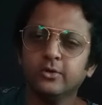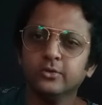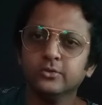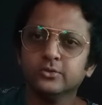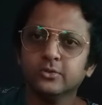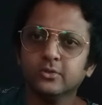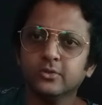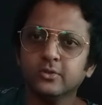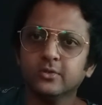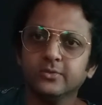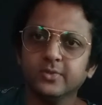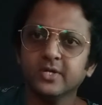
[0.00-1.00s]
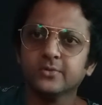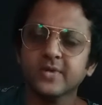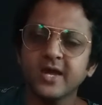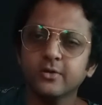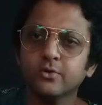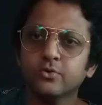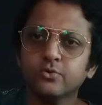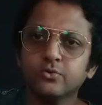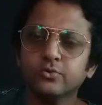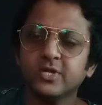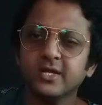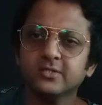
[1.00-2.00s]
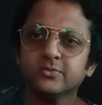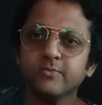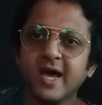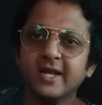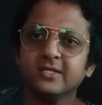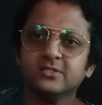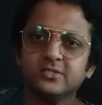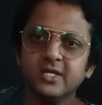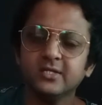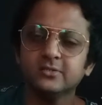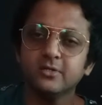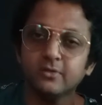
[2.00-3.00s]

So they're trying to do things, manage things.